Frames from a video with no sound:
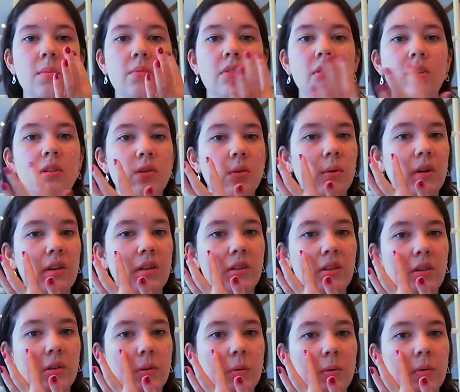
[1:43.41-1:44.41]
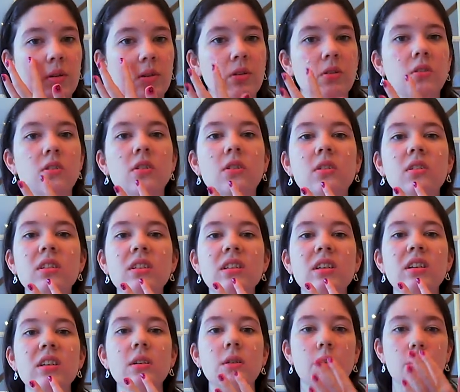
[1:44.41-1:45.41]
just going to dot
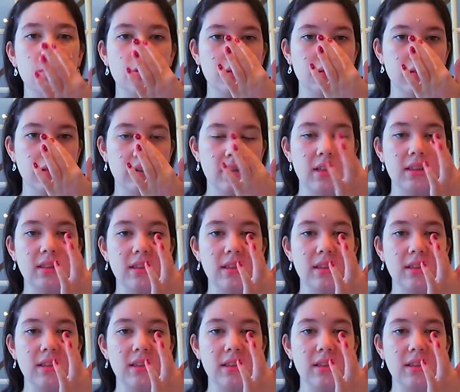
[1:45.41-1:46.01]
it on.